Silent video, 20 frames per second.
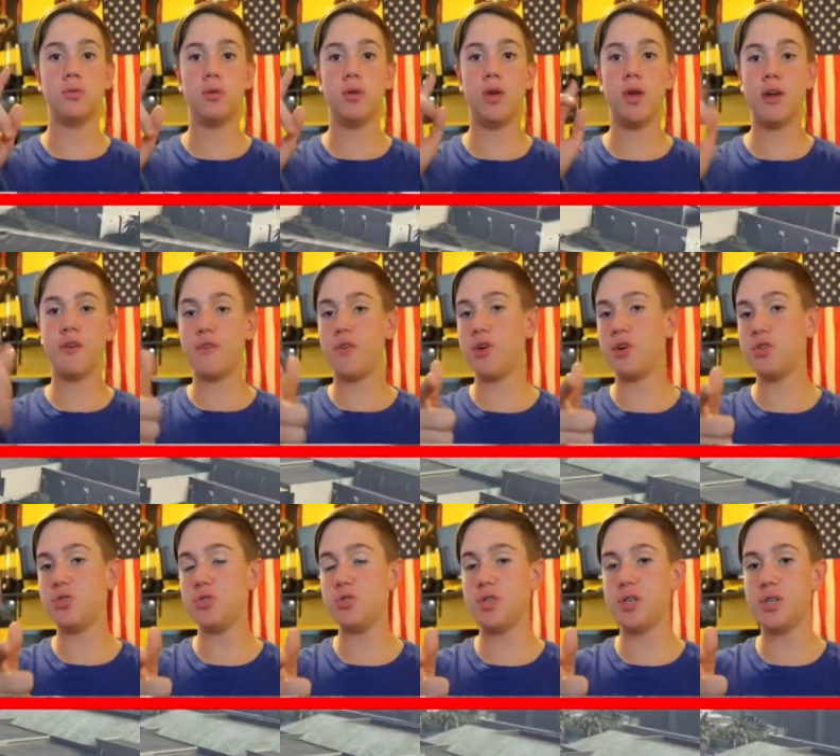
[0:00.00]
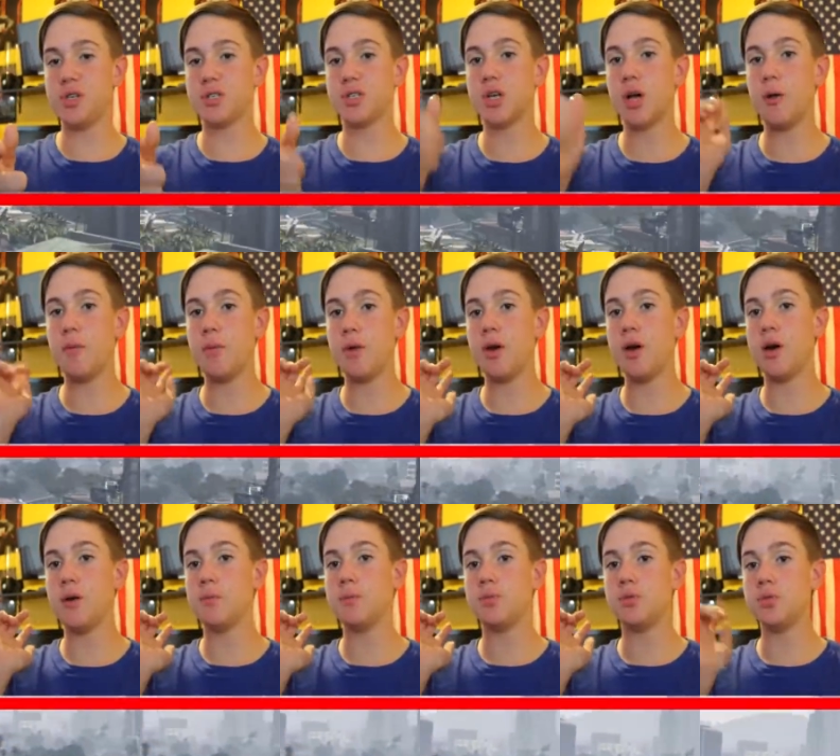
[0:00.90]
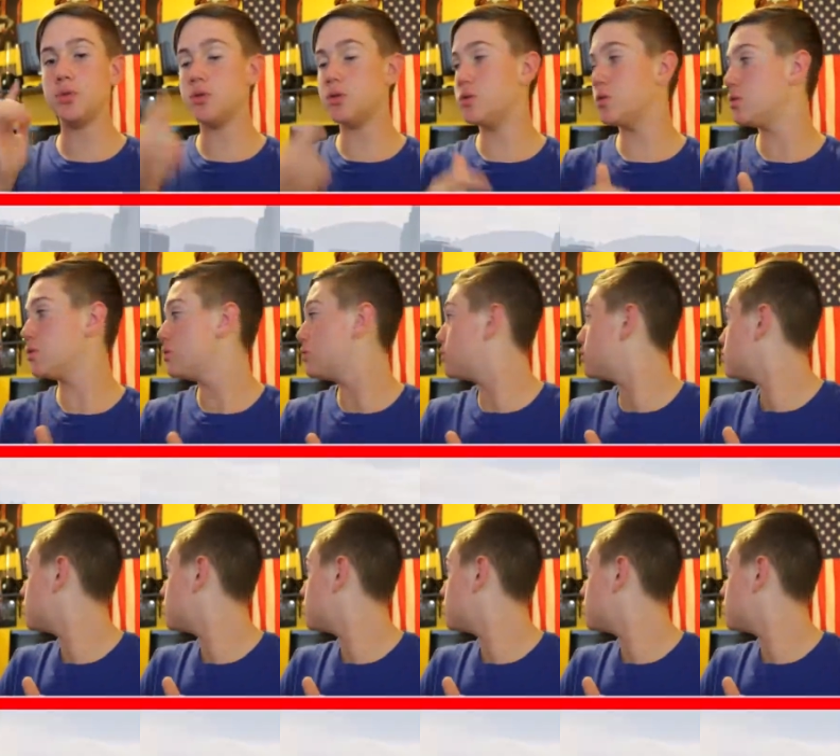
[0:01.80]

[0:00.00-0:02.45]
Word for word: anniversary is coming up, so